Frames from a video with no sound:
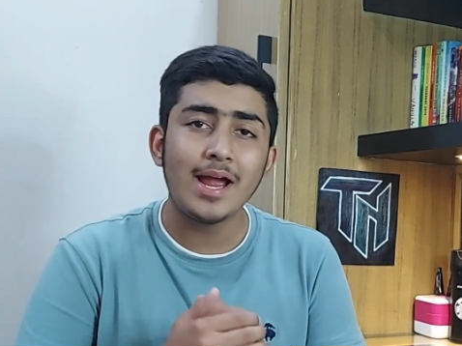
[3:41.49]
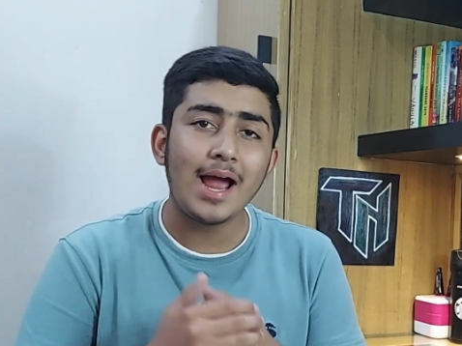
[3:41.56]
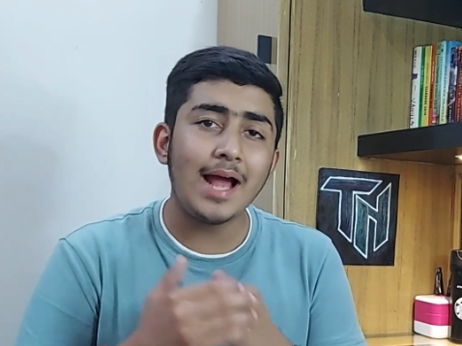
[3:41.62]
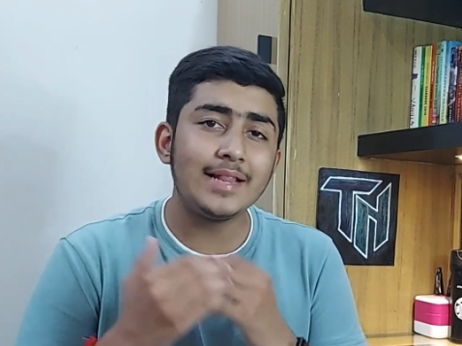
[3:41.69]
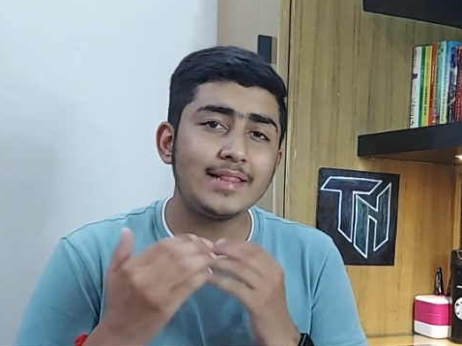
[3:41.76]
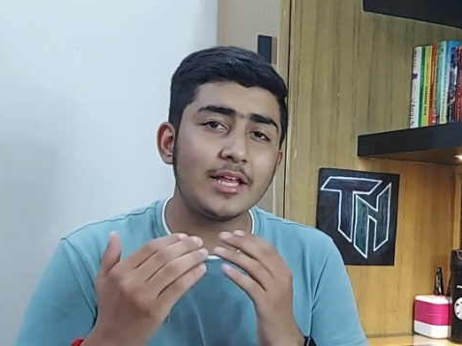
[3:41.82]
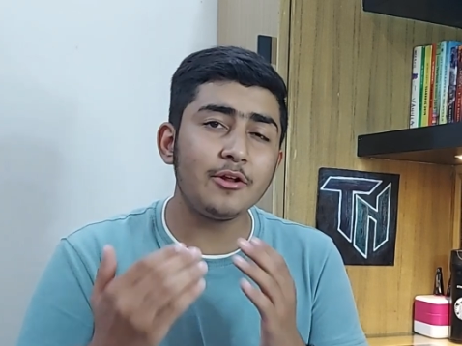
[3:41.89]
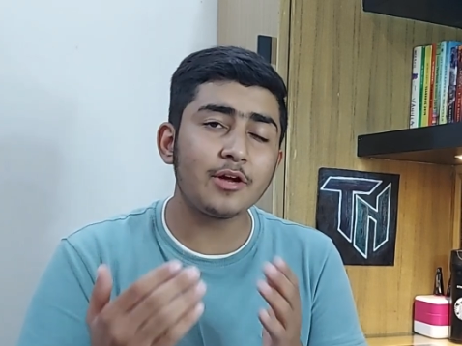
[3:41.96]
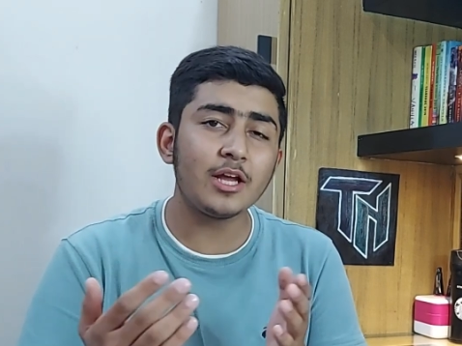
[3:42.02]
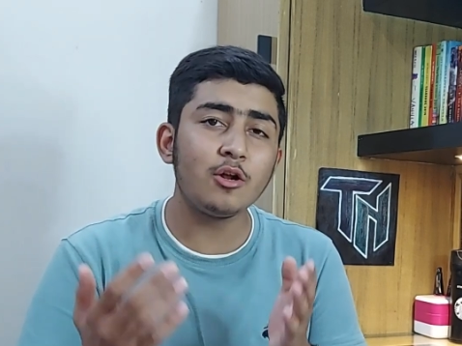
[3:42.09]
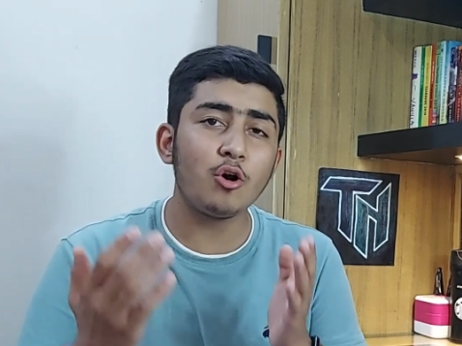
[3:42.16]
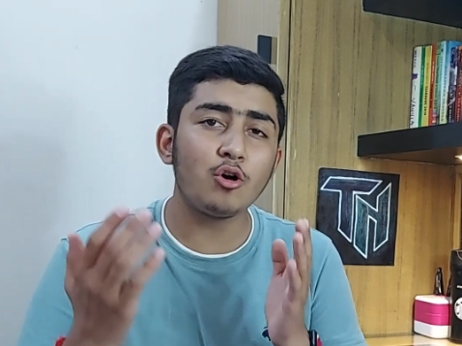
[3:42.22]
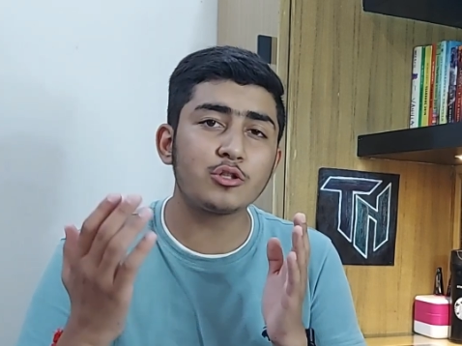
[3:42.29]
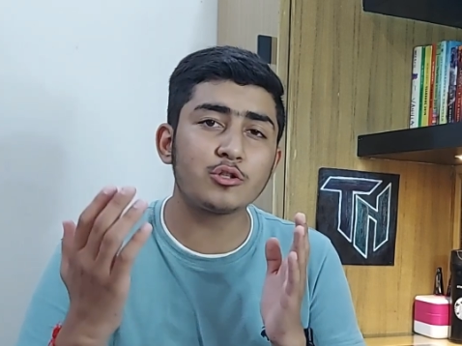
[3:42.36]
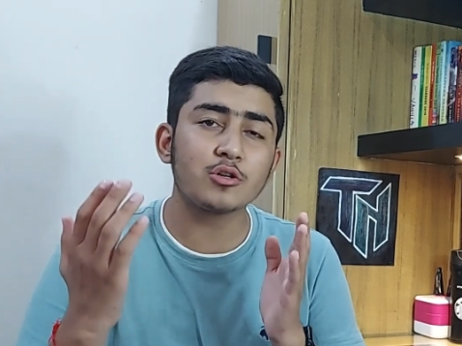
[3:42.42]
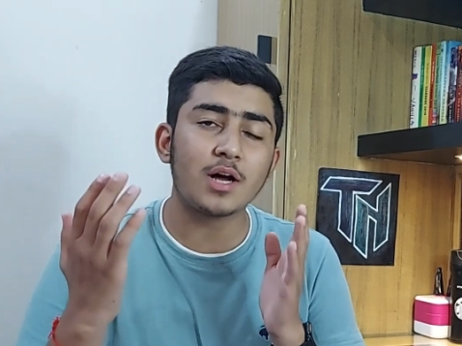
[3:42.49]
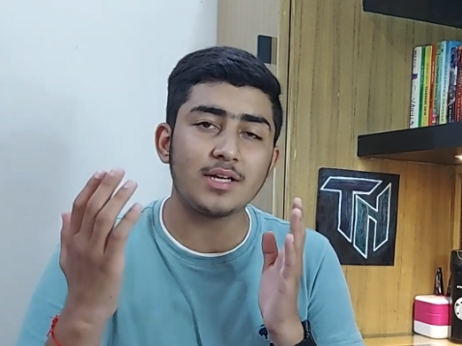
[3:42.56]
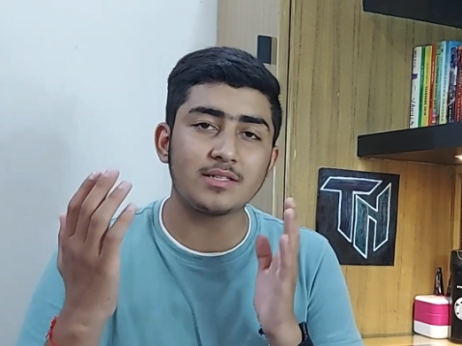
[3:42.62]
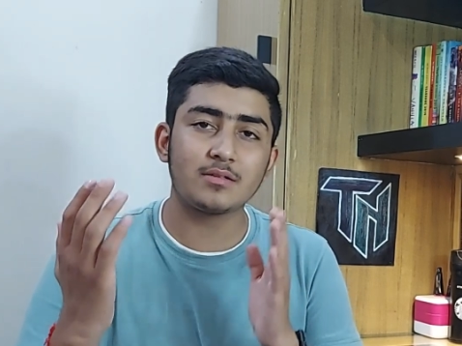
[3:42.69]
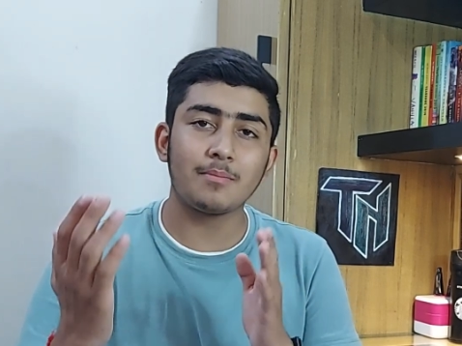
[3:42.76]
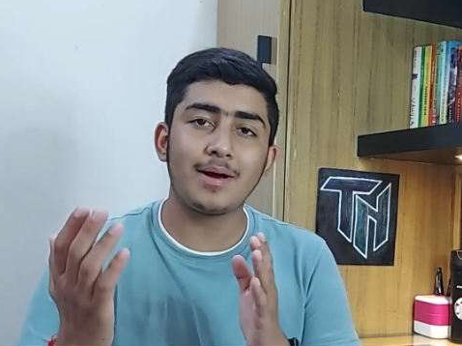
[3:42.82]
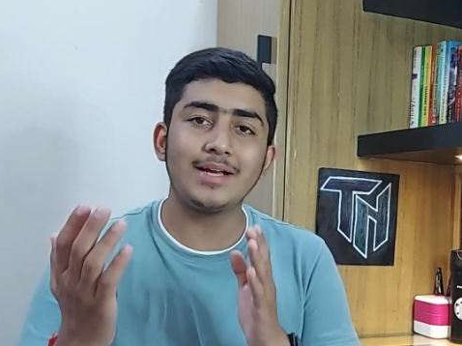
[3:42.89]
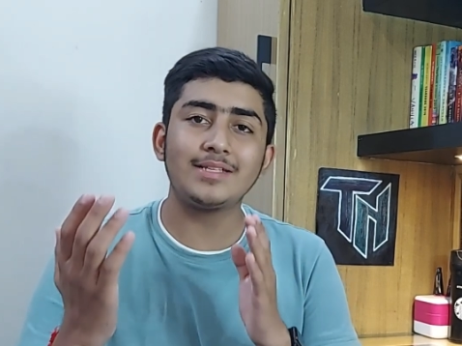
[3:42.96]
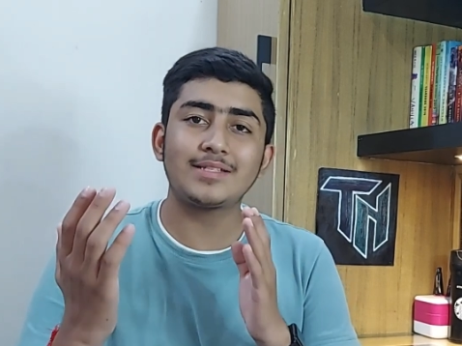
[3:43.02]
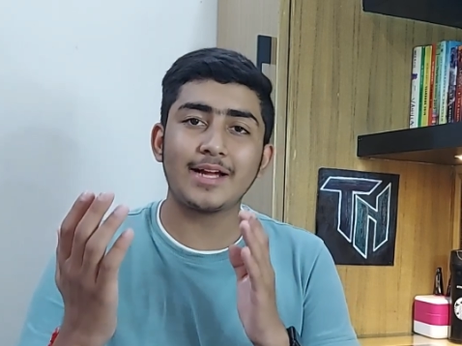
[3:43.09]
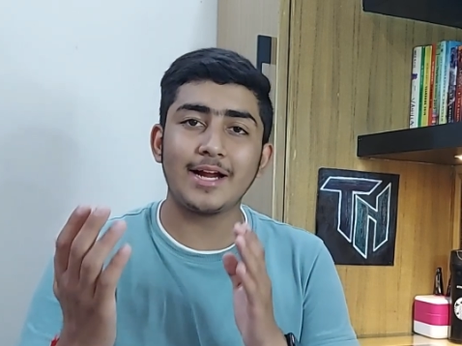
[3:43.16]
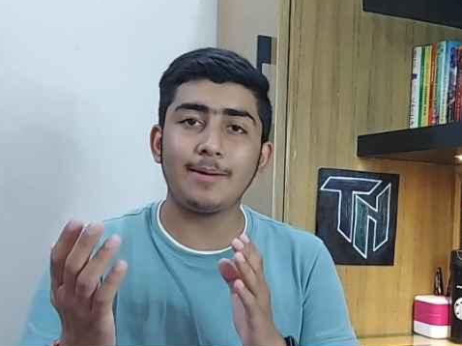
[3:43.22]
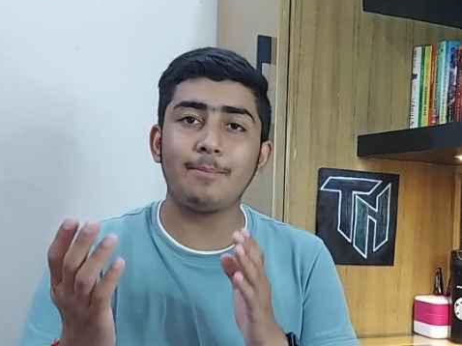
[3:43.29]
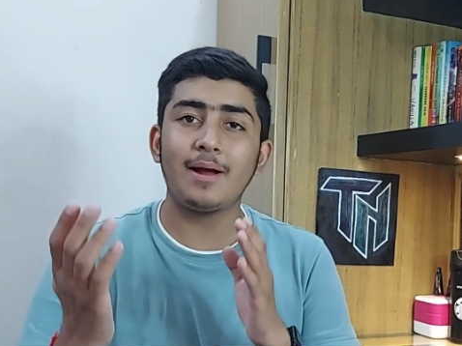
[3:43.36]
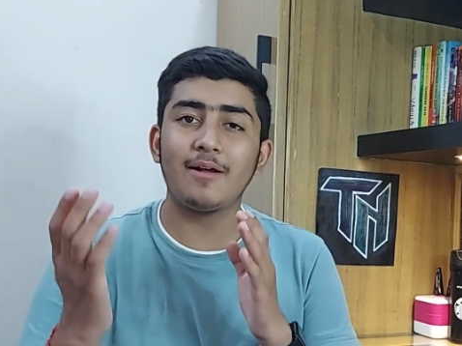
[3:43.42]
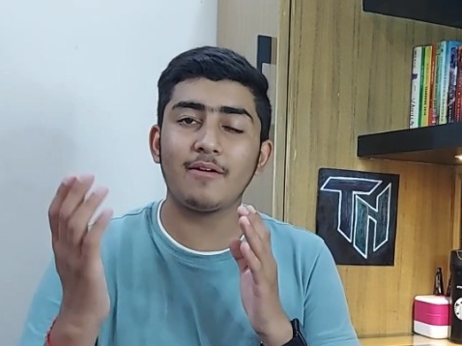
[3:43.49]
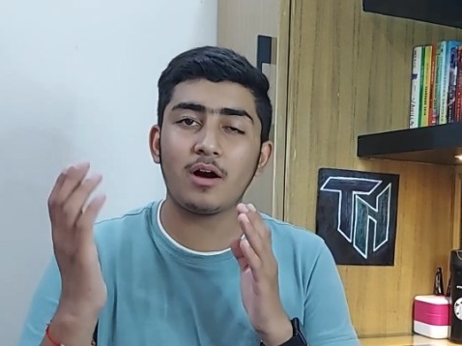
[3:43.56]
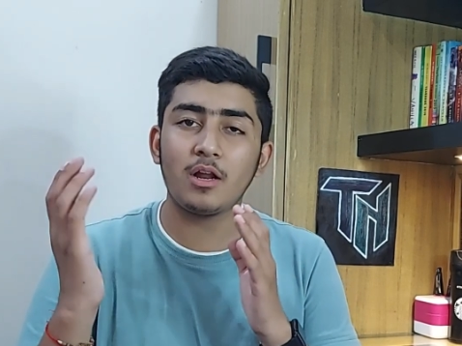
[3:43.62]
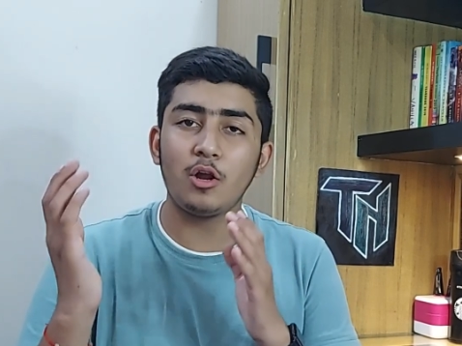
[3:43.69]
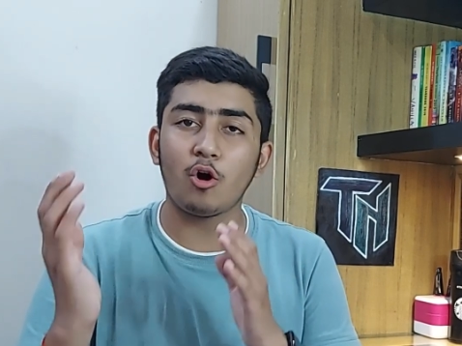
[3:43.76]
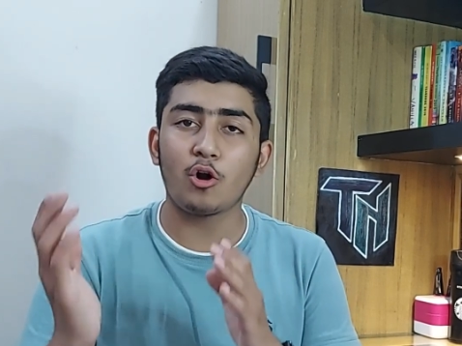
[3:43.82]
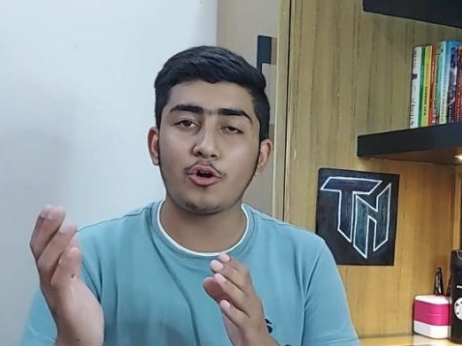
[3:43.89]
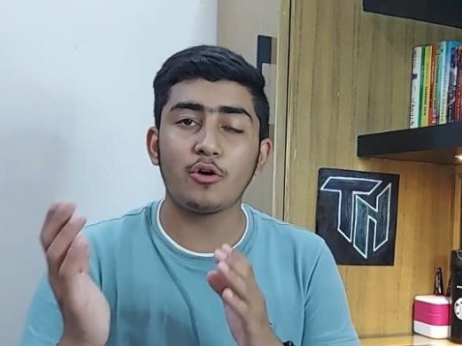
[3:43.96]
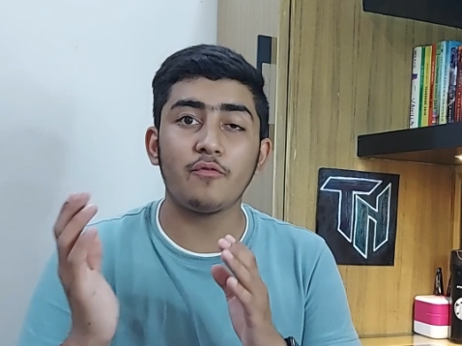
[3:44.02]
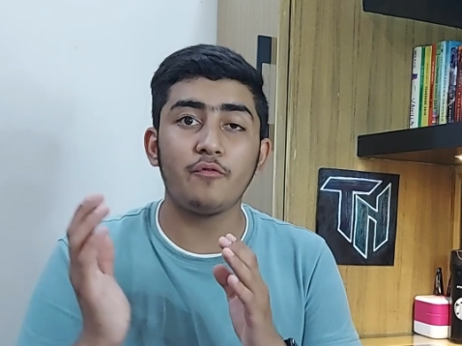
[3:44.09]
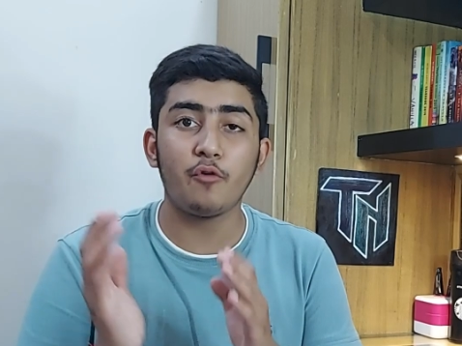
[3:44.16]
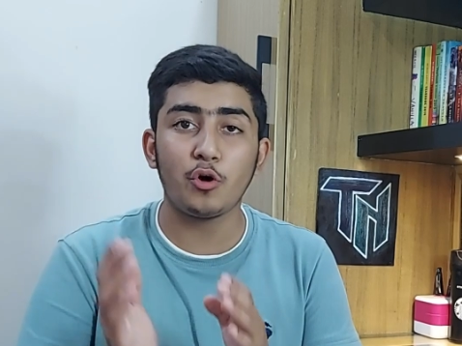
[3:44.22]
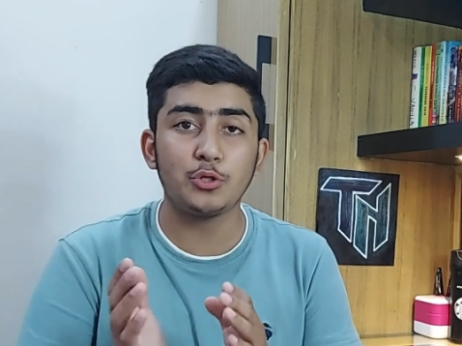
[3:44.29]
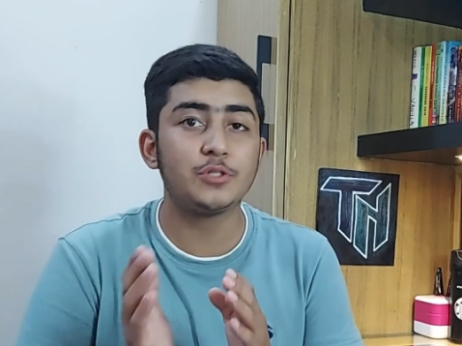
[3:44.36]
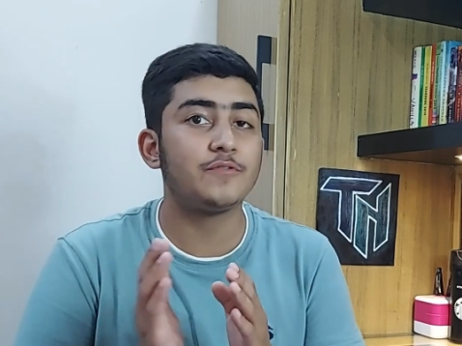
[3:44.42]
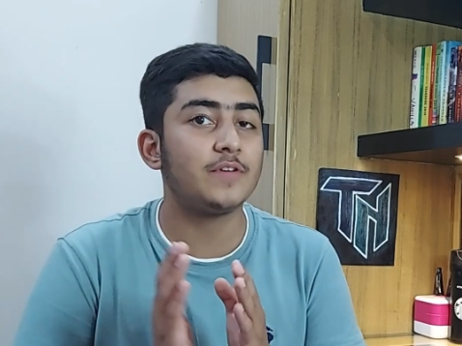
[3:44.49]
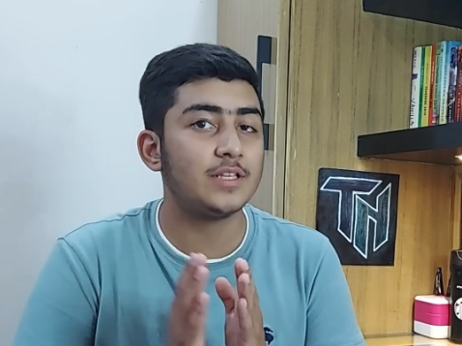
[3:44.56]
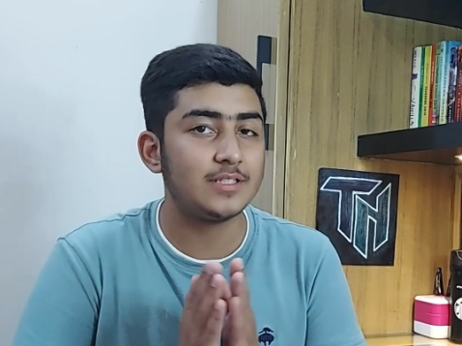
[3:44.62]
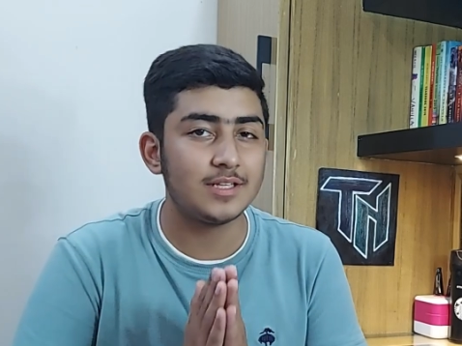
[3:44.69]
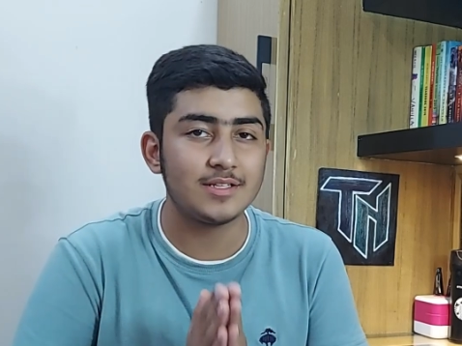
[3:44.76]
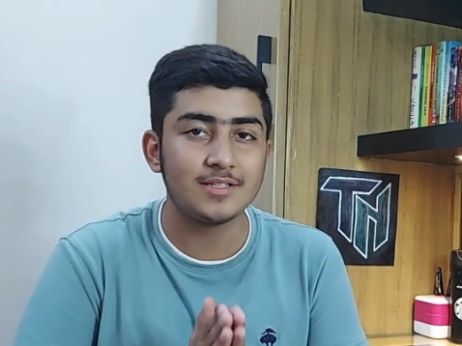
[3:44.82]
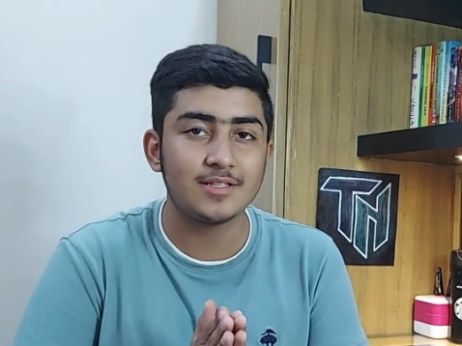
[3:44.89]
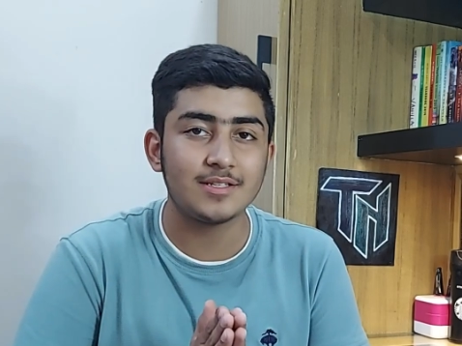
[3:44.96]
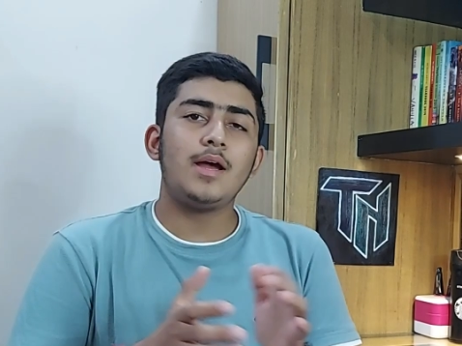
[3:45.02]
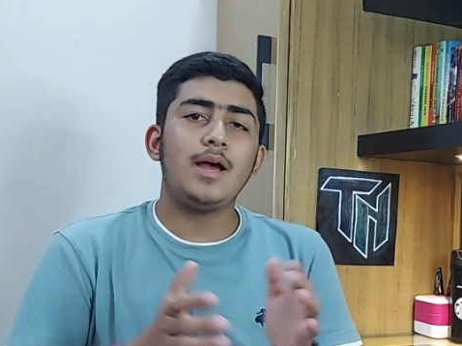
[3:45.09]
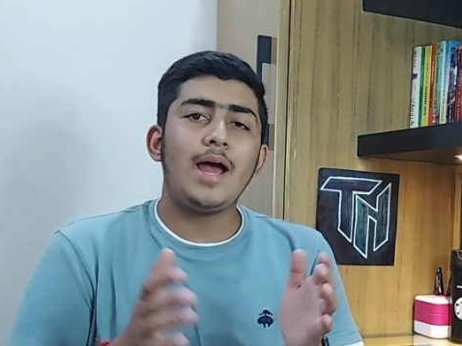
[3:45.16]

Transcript: and then you can also customize it by a lot of watch faces.